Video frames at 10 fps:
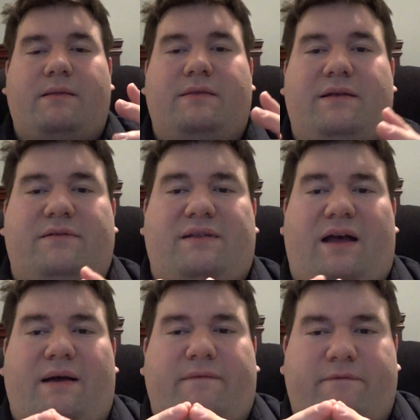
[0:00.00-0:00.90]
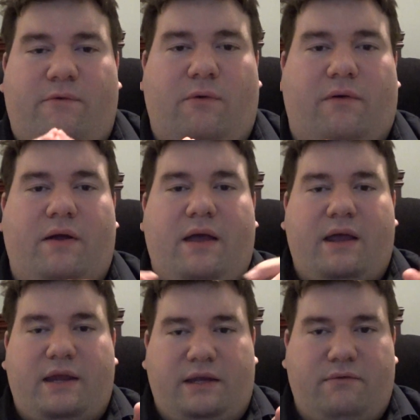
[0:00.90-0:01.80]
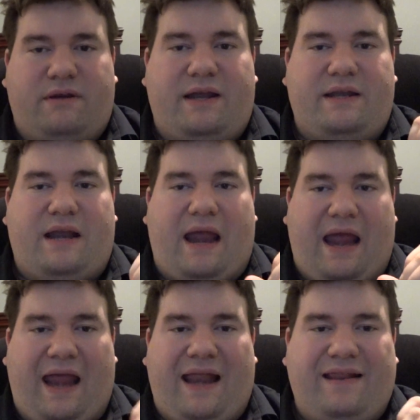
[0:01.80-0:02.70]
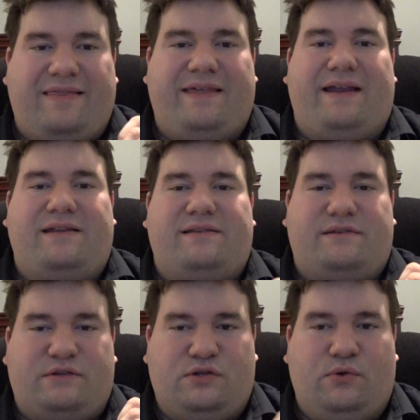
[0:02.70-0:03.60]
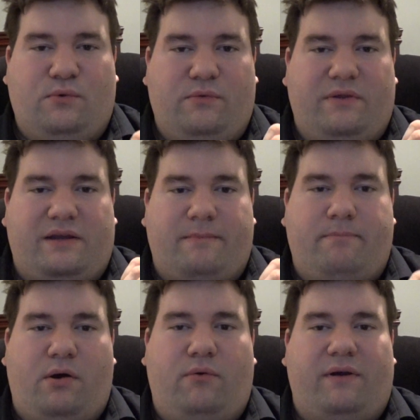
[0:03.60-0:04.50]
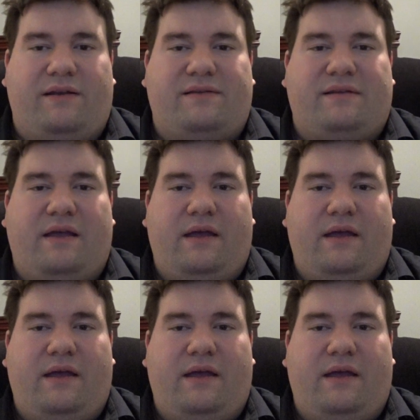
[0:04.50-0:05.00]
There's 4. You can add things to the components.